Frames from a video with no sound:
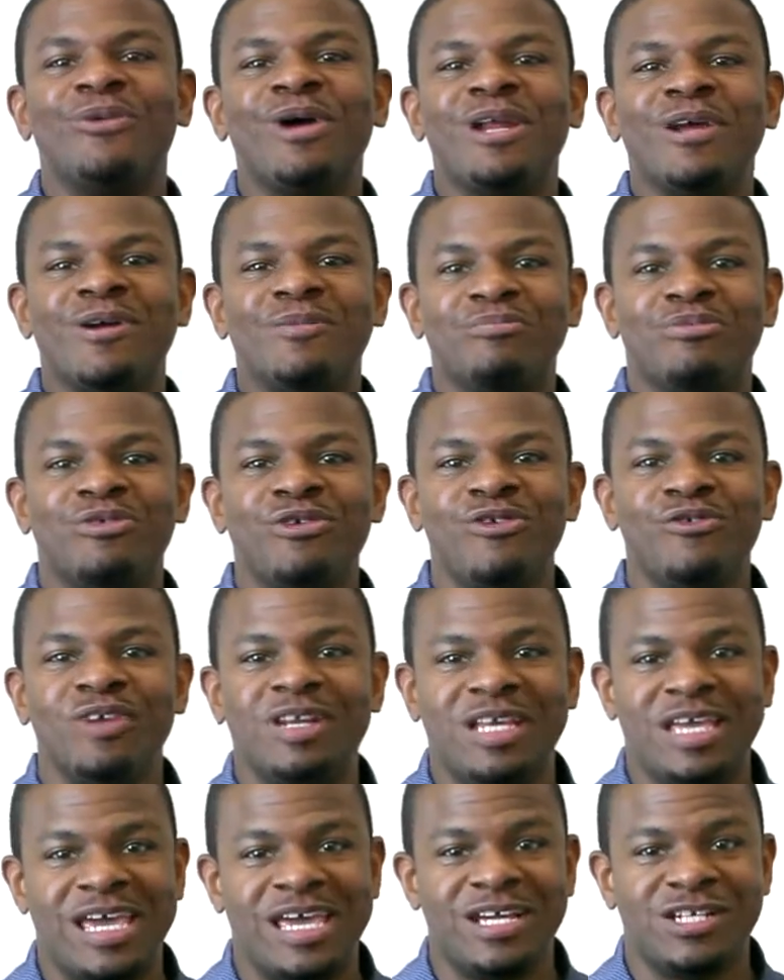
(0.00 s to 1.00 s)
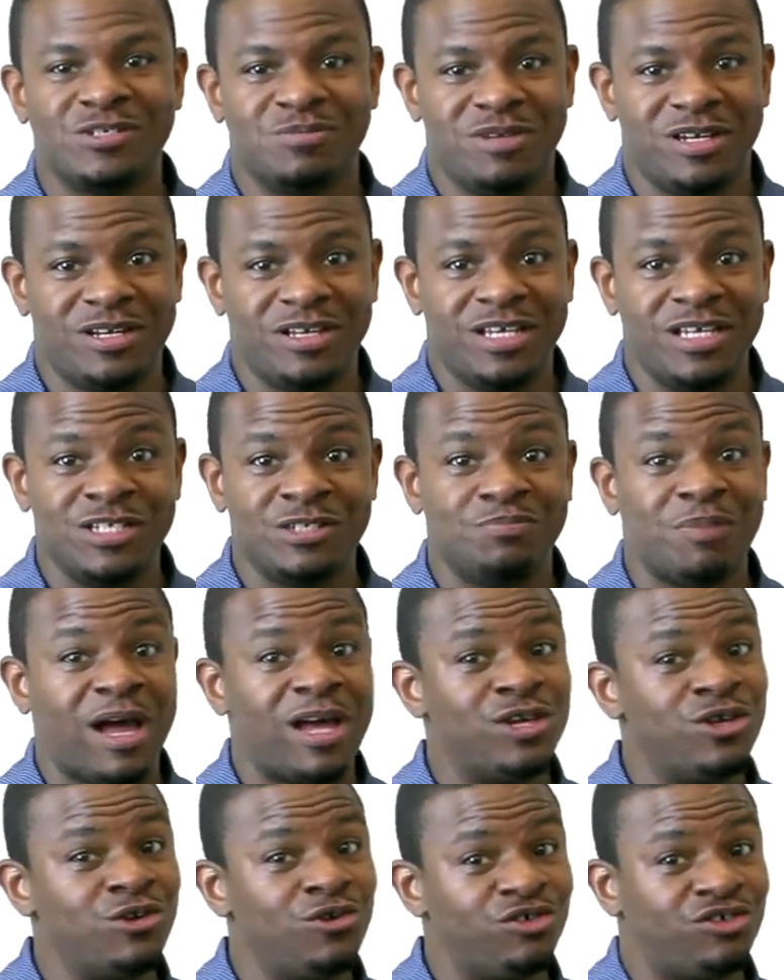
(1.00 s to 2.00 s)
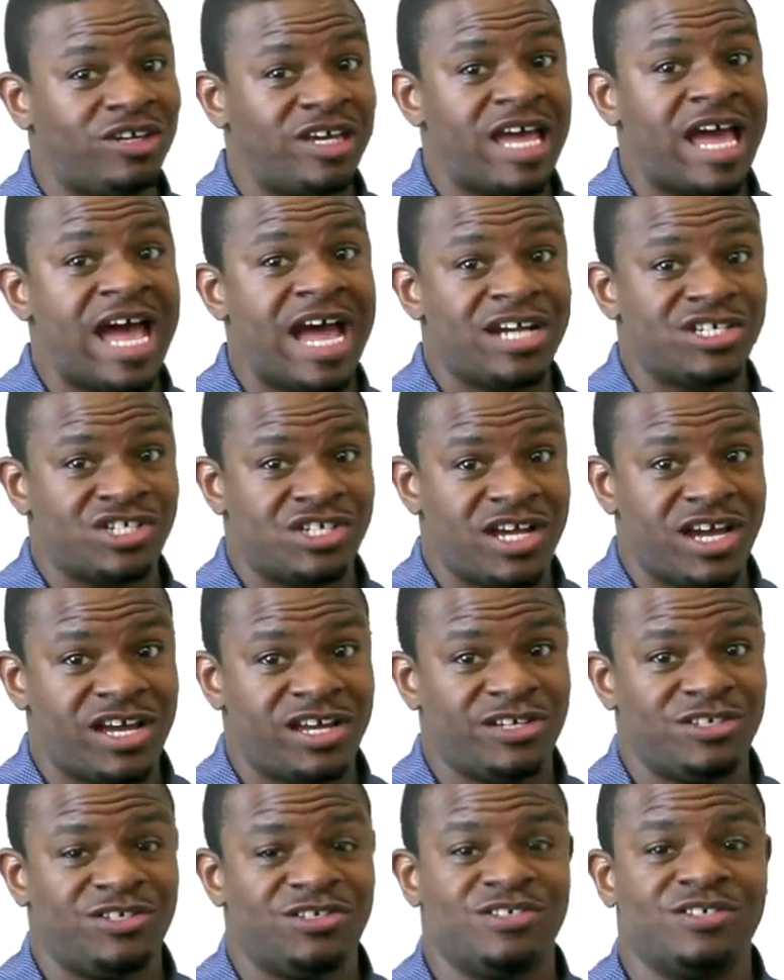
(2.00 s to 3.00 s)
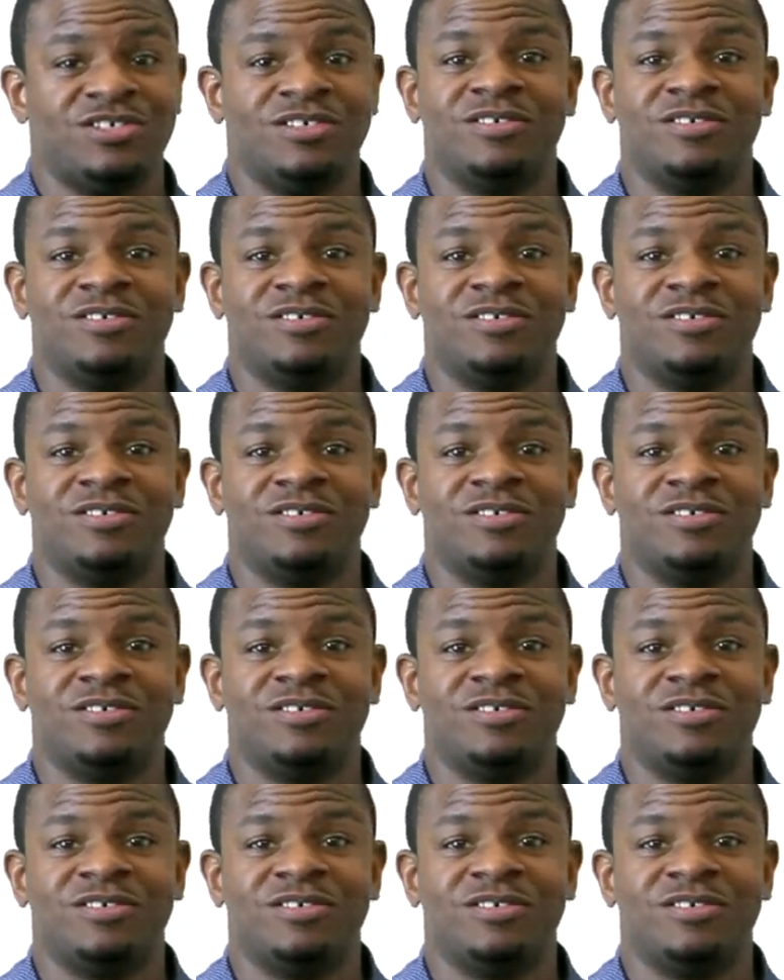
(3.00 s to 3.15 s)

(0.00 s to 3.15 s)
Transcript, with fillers: way to improve engagement is by using hashtags.